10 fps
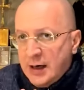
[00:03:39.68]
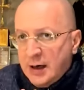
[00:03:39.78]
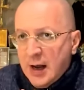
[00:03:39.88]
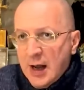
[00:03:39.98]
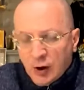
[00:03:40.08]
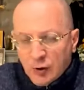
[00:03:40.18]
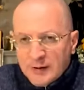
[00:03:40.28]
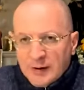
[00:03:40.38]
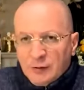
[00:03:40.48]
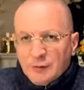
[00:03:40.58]
which
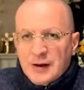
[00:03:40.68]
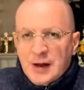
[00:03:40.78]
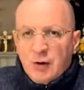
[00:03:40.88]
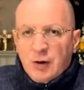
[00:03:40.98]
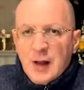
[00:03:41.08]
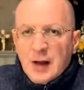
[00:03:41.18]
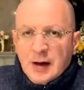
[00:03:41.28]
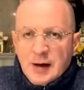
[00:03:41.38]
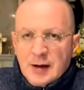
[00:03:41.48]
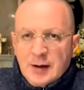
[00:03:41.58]
passes through the glorious
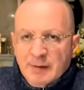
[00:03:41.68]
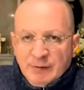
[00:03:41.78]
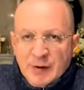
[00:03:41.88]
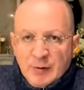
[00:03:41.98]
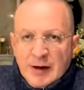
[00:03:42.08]
ranks of martyrs,